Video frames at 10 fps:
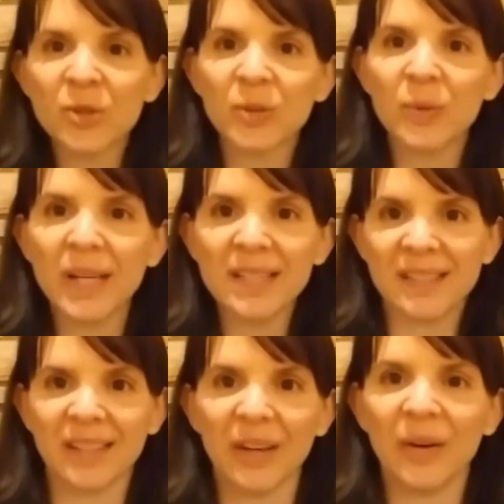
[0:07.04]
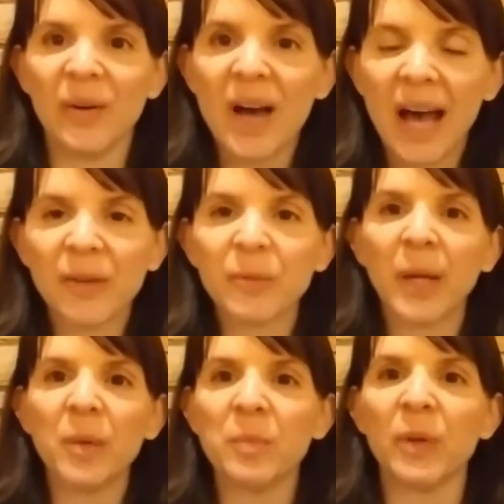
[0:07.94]
2 weeks ago, I
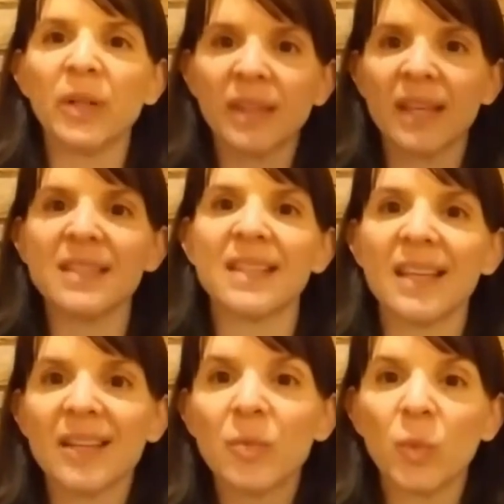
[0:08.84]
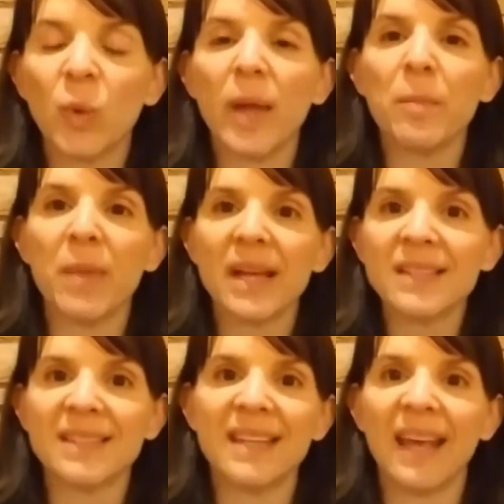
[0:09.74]
read a book that said what
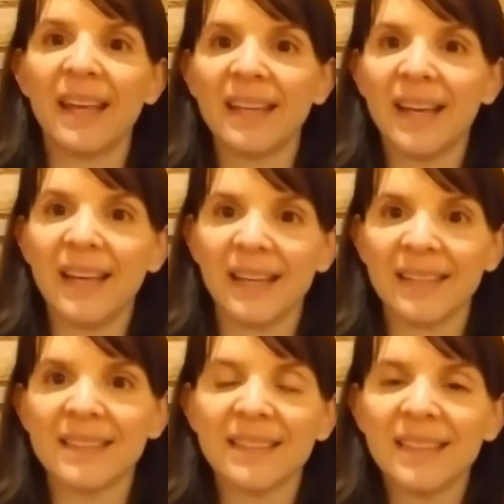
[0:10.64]
makes day and night.